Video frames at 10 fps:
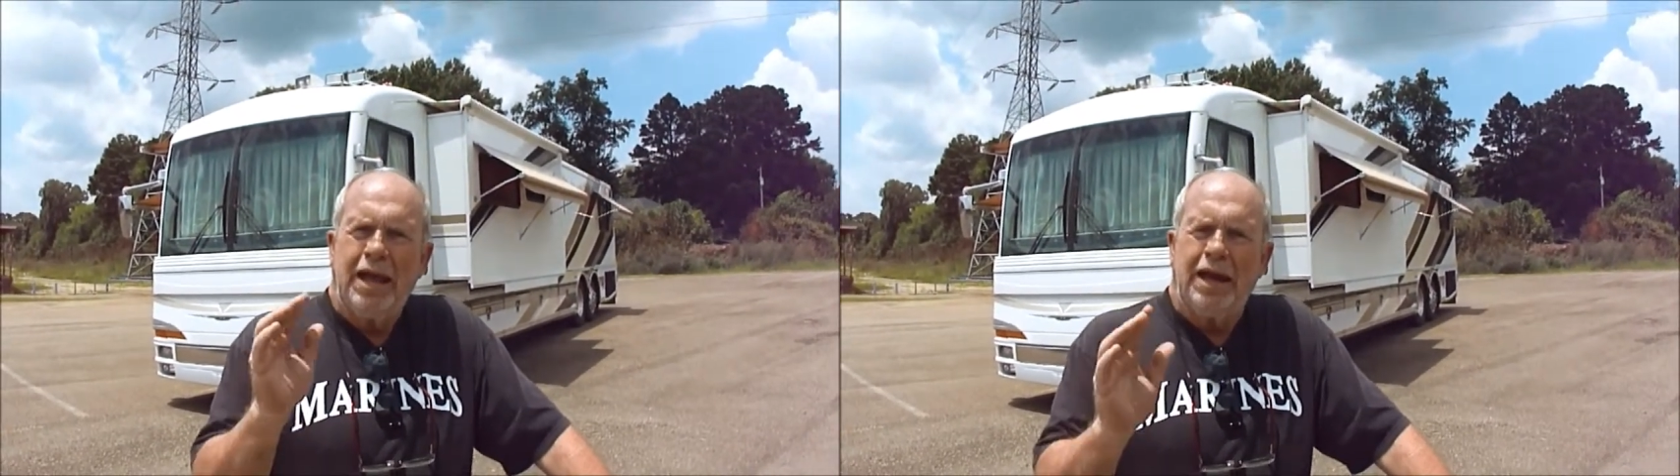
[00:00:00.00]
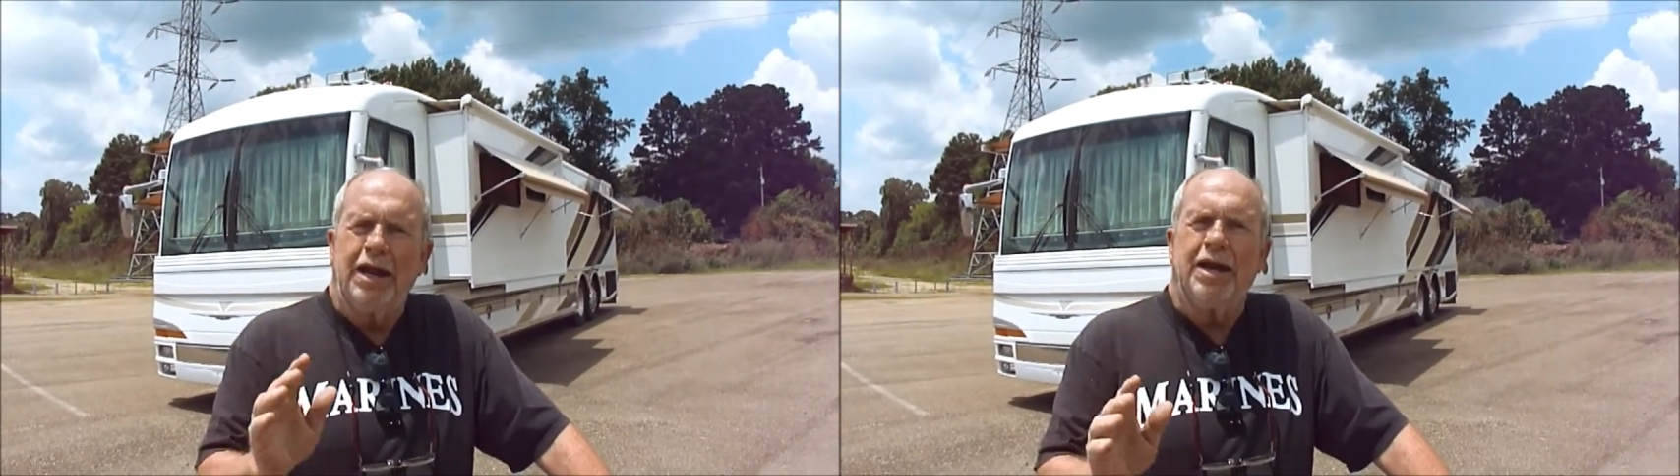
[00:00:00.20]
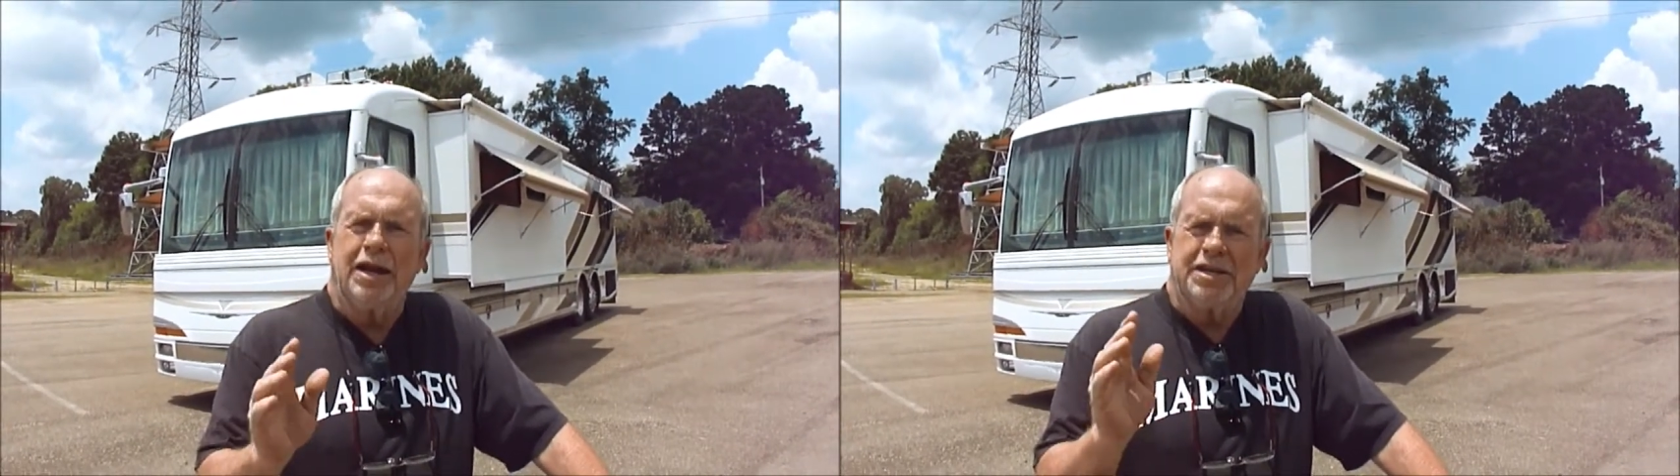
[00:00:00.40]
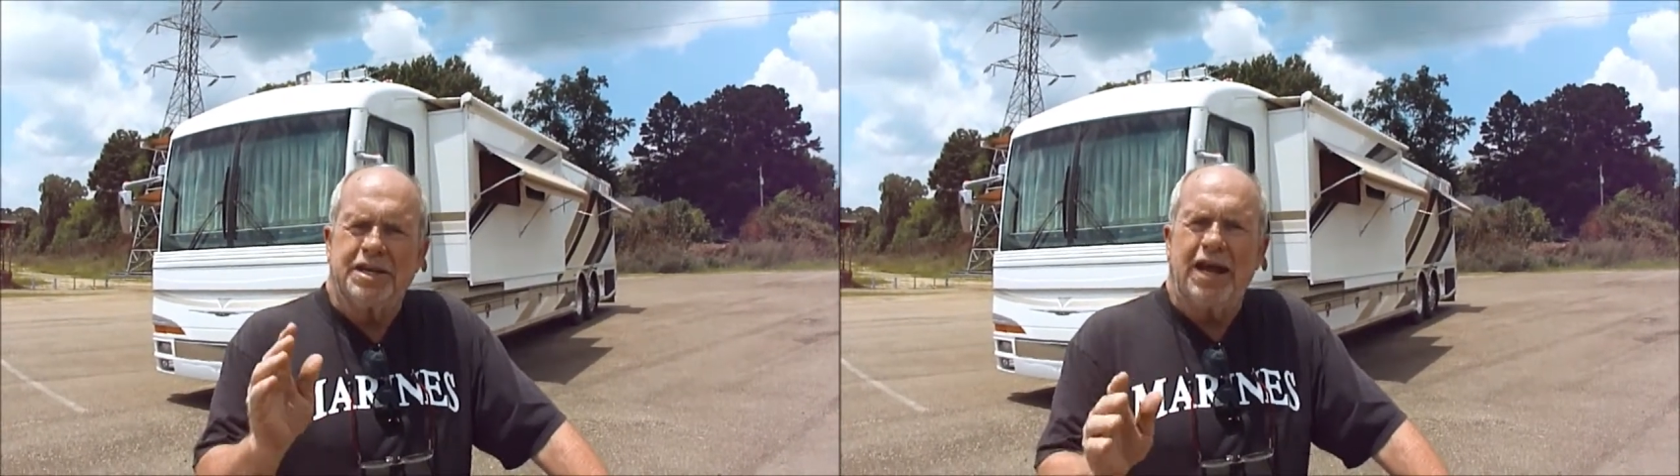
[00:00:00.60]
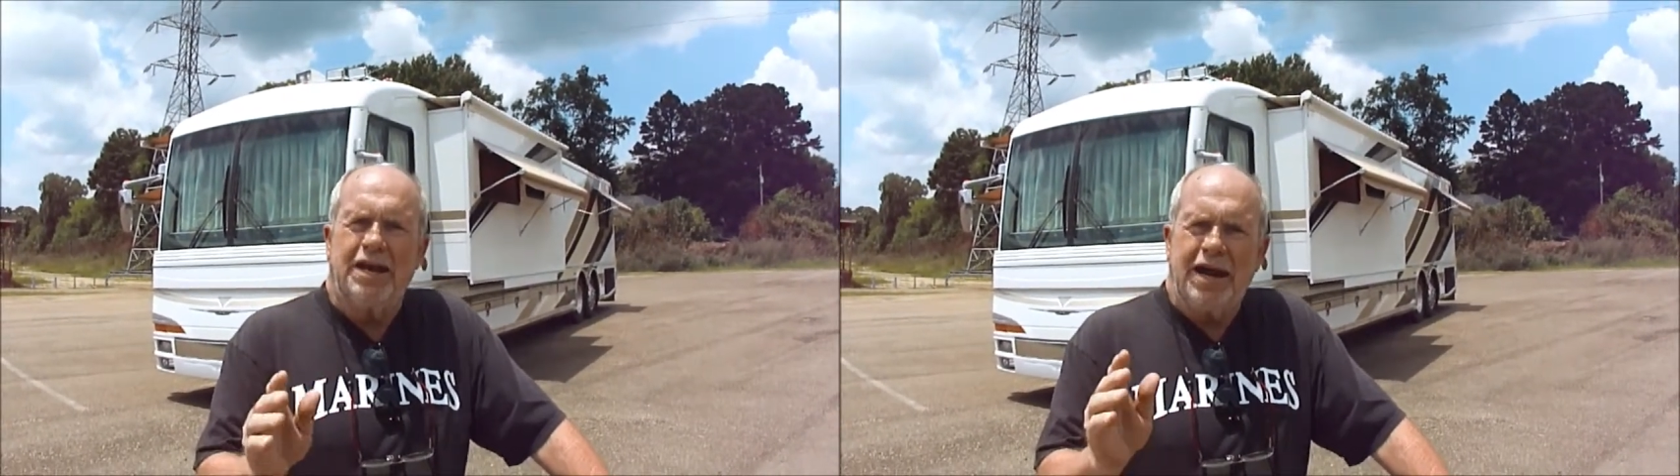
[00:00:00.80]
and it
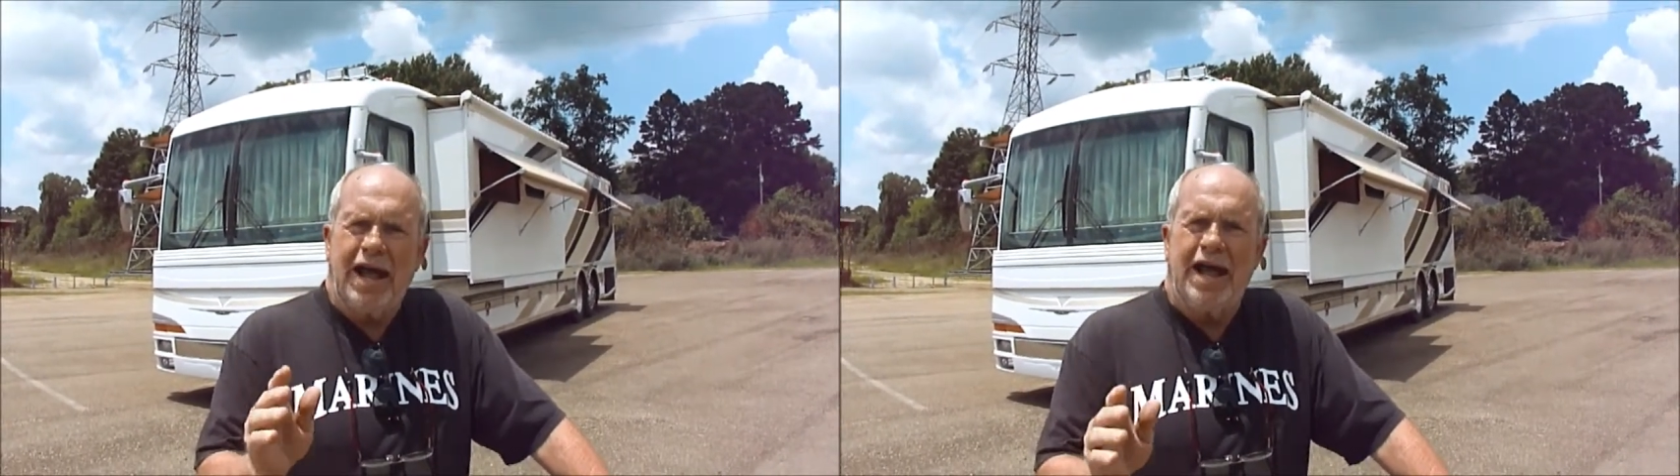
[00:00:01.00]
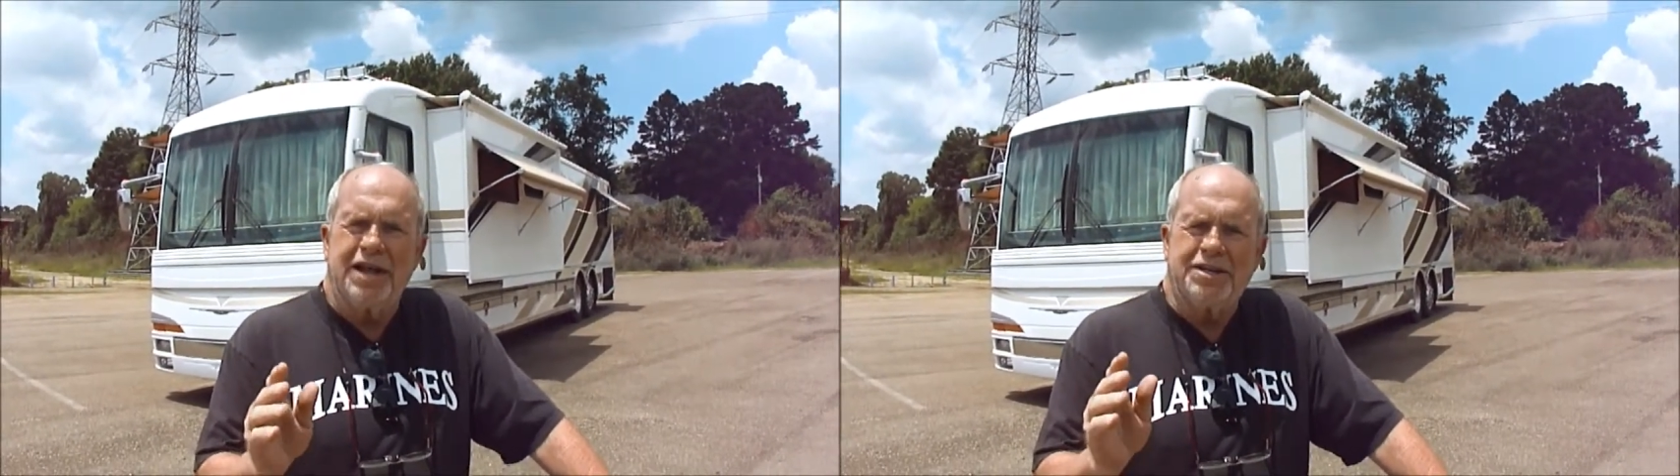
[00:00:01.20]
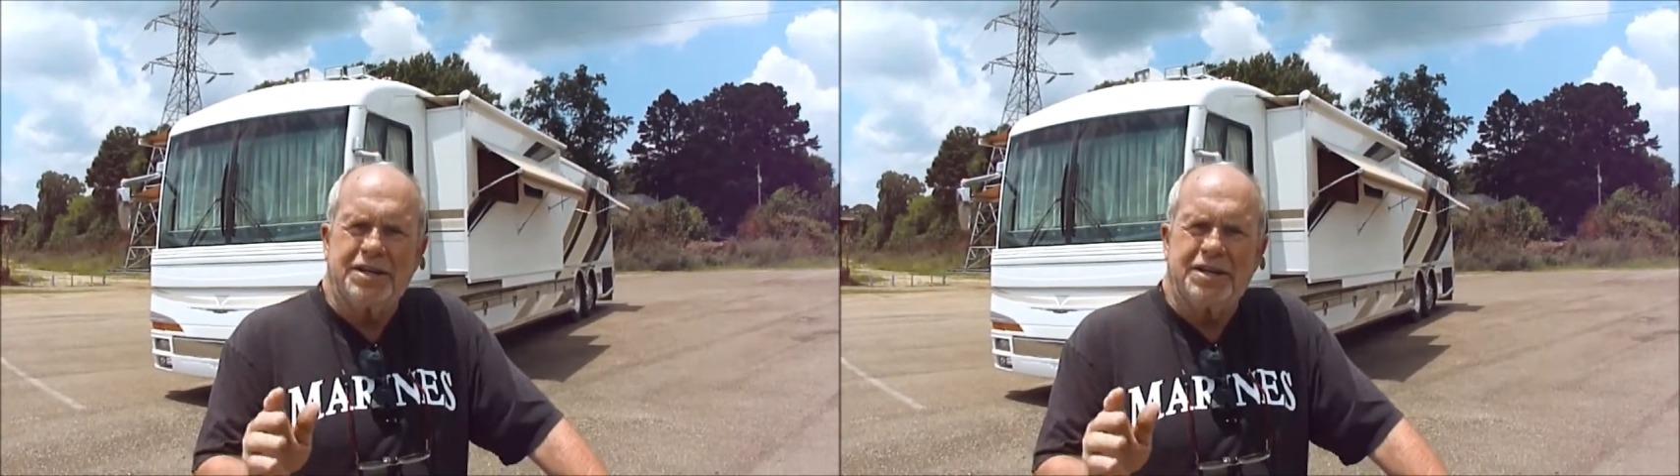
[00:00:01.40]
is a nice